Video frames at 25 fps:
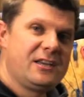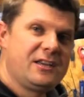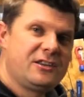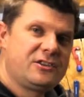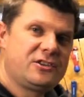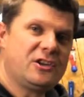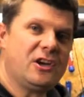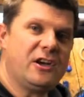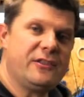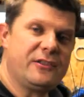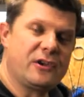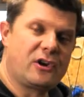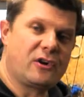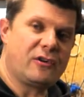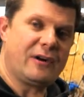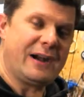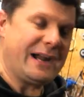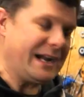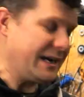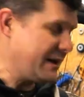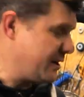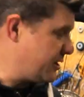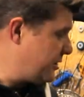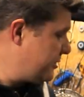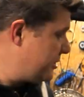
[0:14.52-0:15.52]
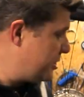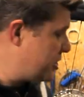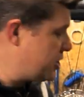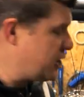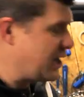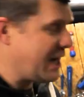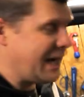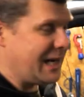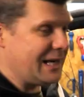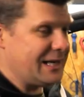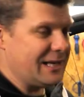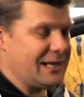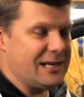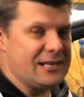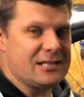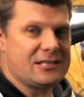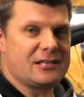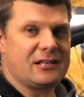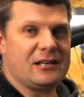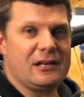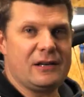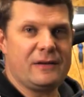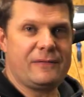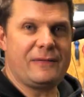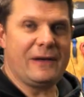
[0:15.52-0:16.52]
turned the cranks and the chain
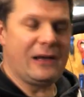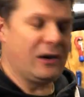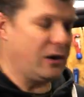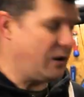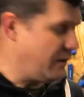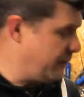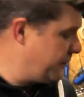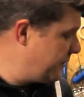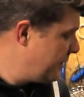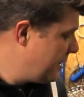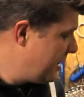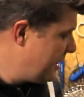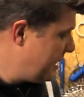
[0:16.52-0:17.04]
instantly fell off